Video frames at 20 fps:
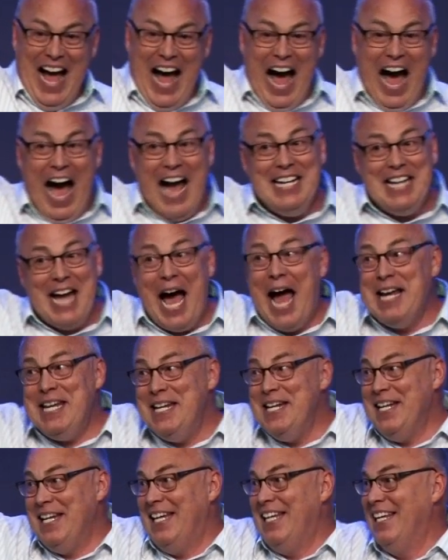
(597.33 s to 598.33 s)
I, I
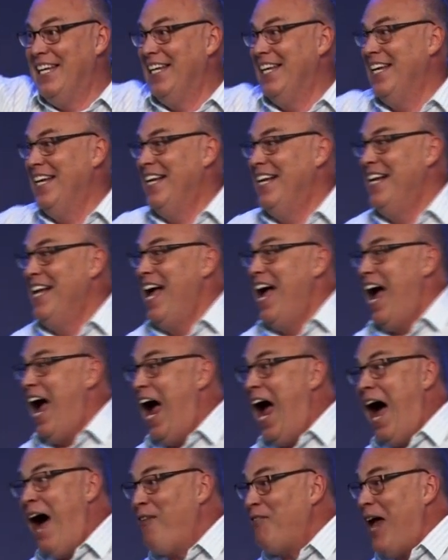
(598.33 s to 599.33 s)
didn't,
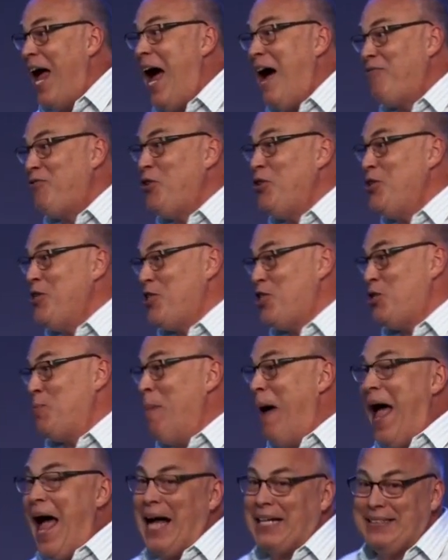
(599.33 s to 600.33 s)
after the
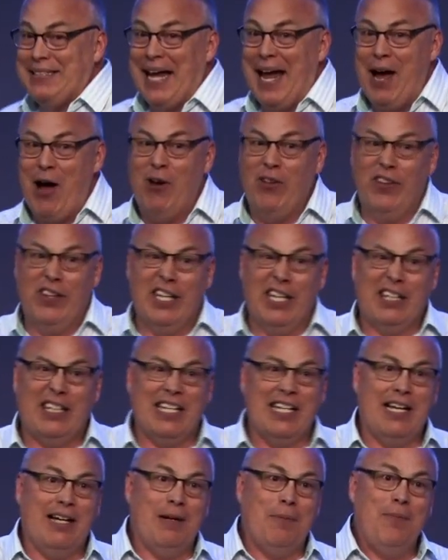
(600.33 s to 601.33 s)
smackdown that
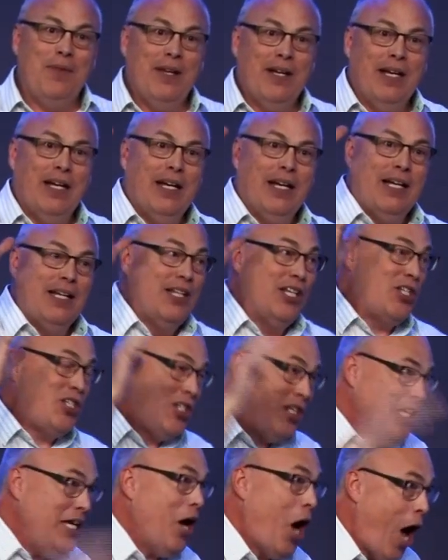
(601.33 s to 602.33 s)
the, the
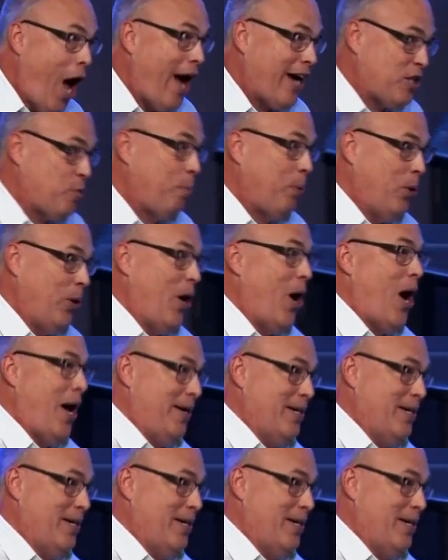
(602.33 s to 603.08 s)
Seahawks put on